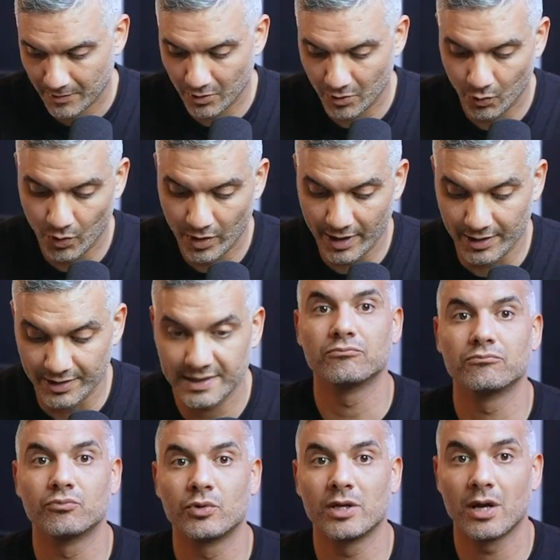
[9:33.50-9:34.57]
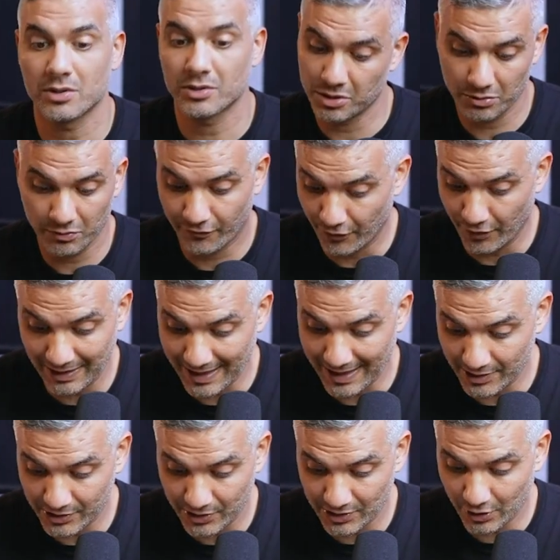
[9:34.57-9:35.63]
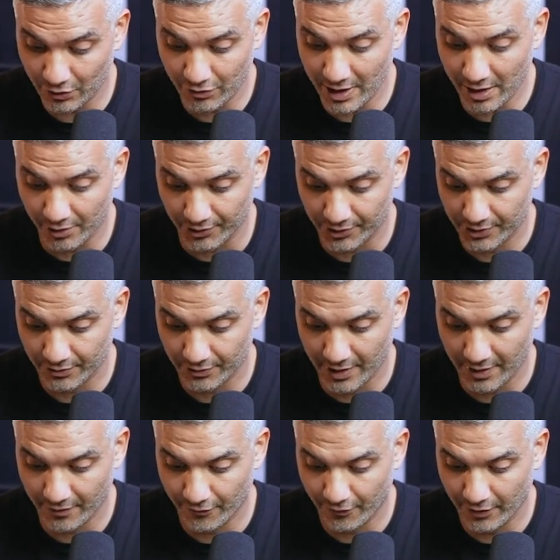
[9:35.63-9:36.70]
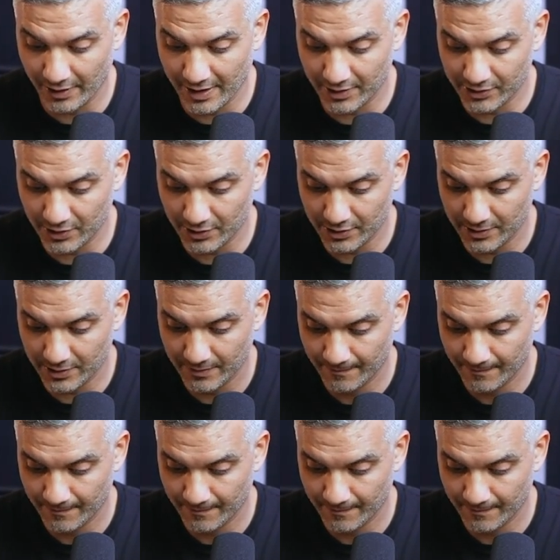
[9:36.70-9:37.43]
What else? We also freelancers and creators, right? Freelancers